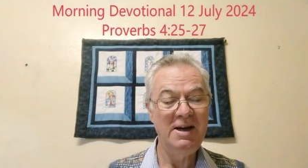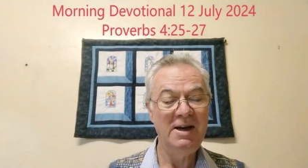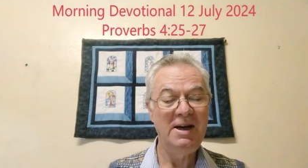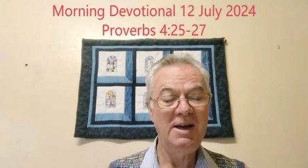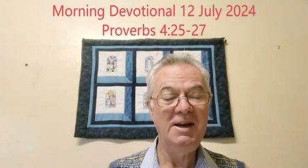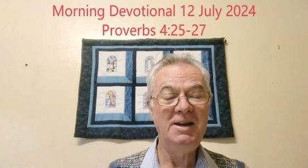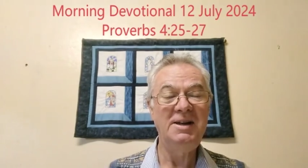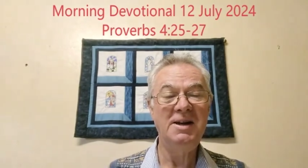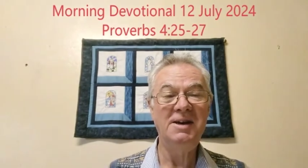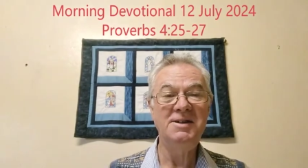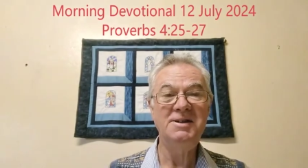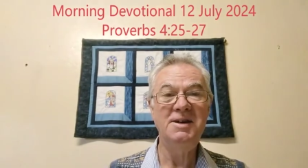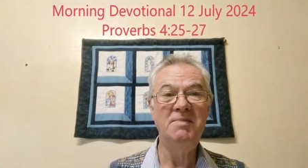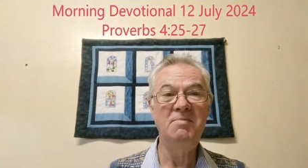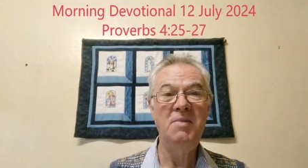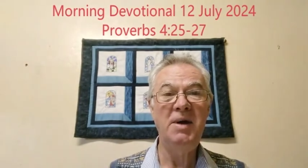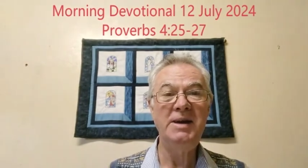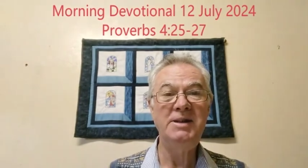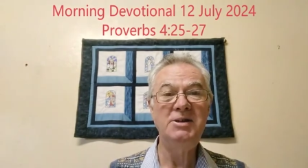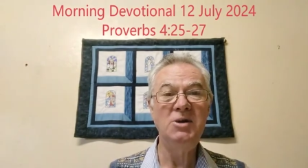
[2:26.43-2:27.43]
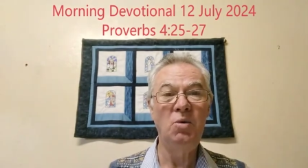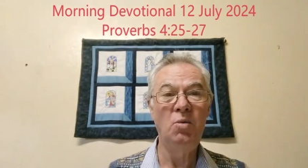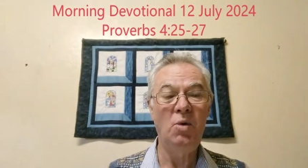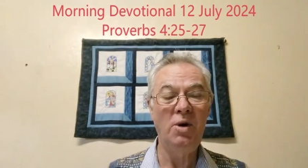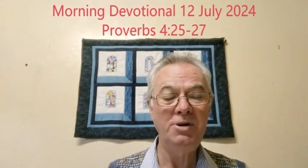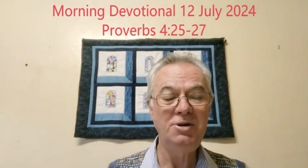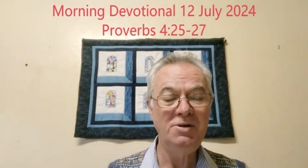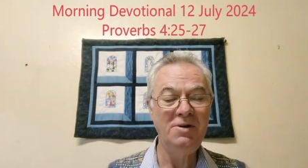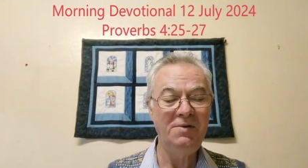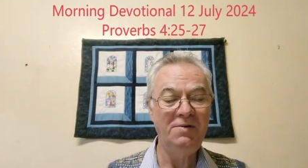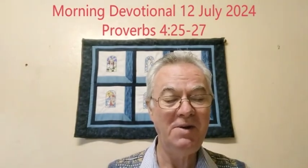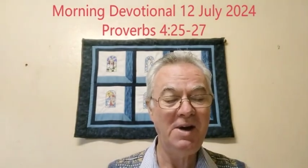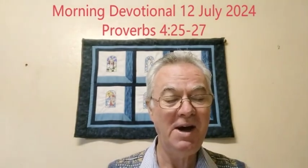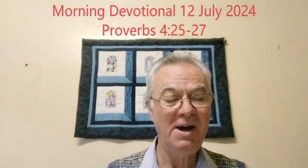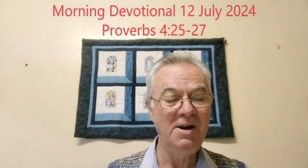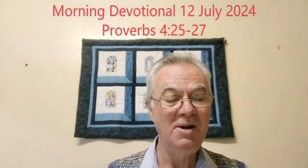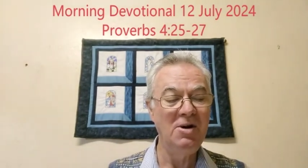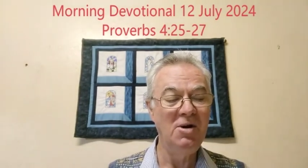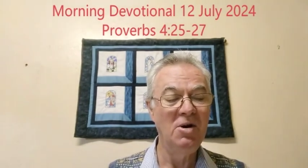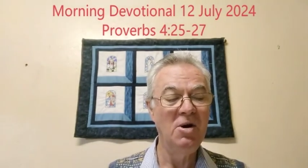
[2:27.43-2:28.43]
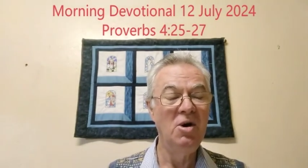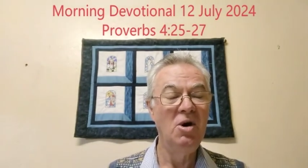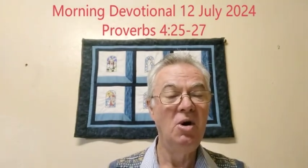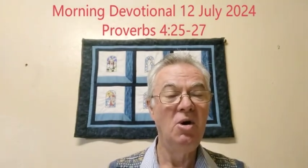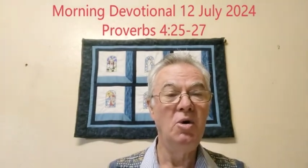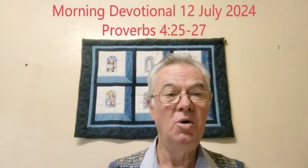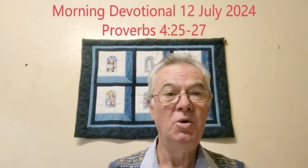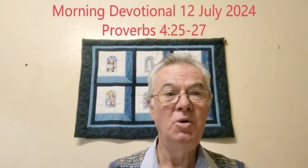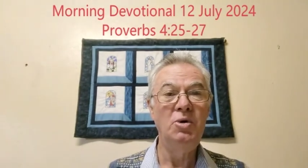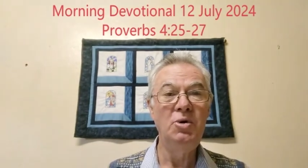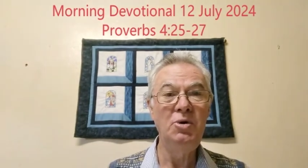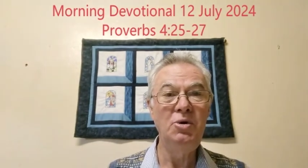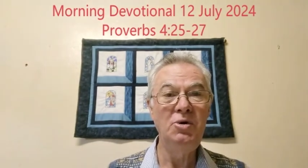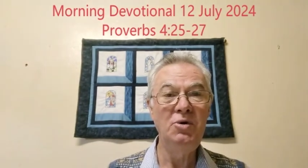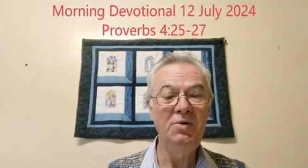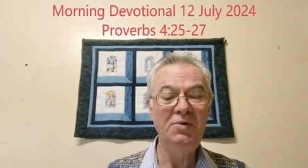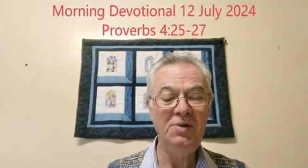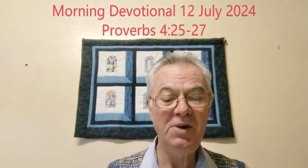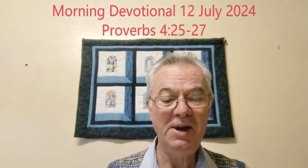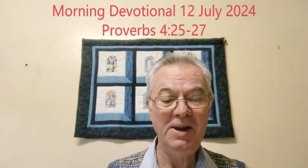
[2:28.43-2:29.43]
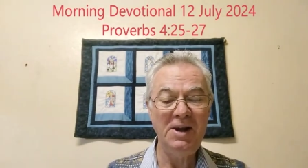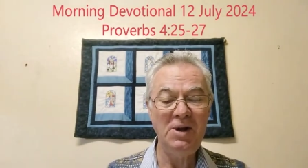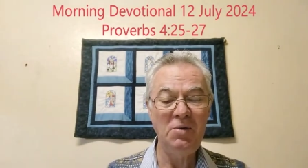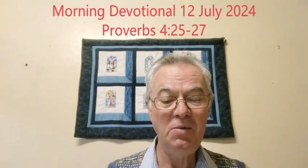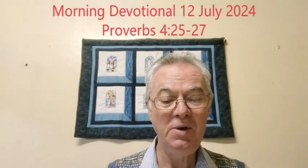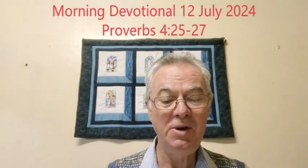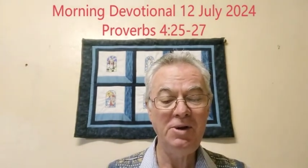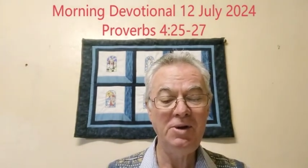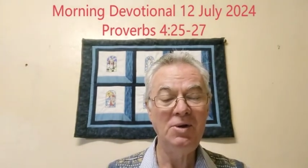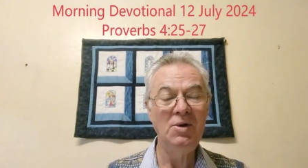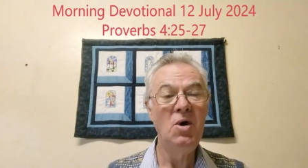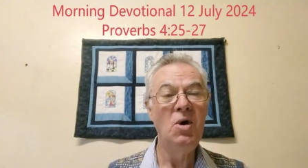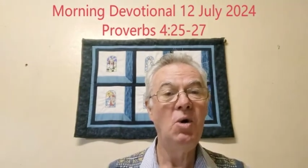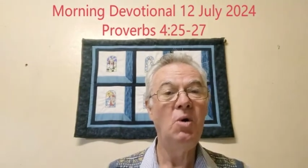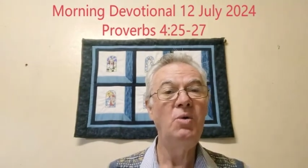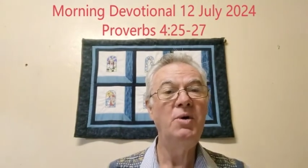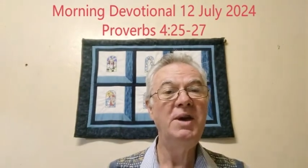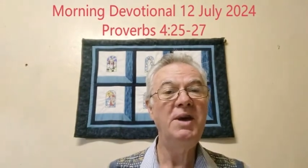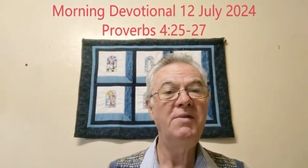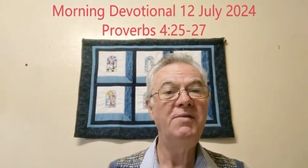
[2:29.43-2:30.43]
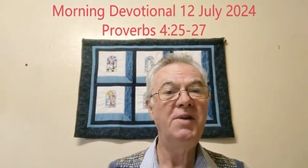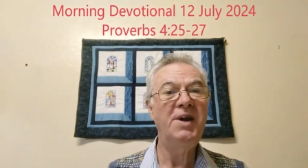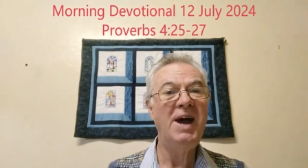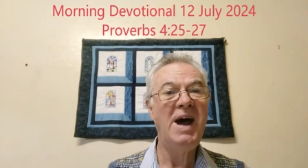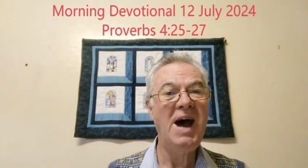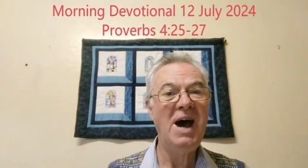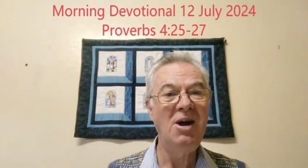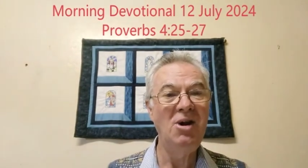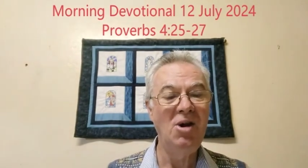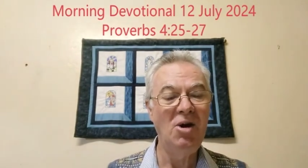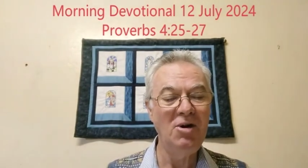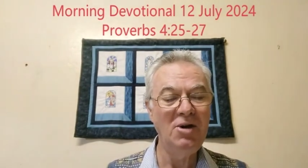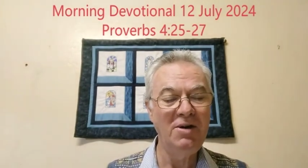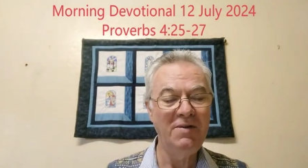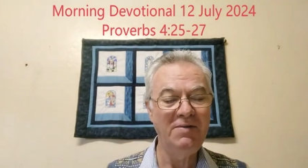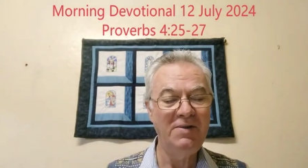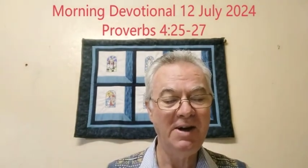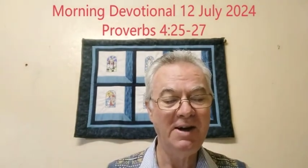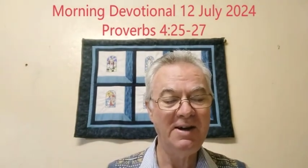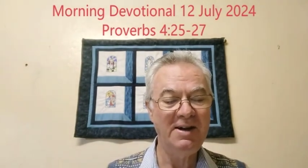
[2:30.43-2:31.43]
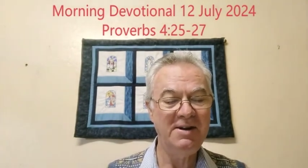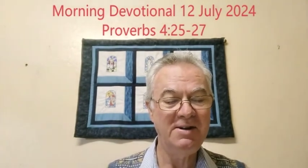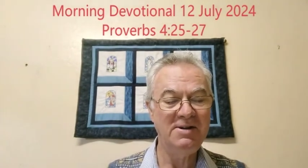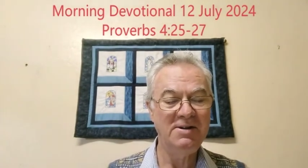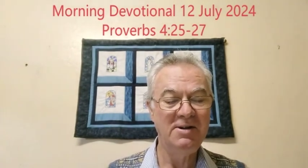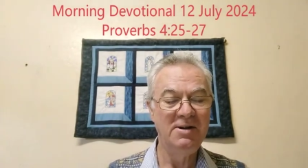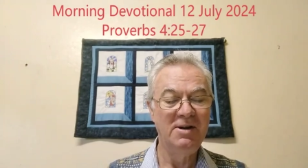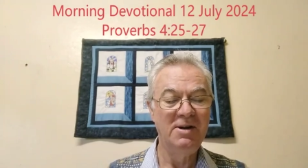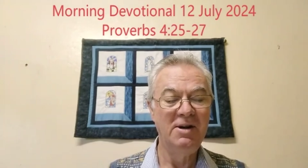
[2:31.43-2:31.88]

It doesn't matter what you've done or who you've done it with, or even how long you've done it.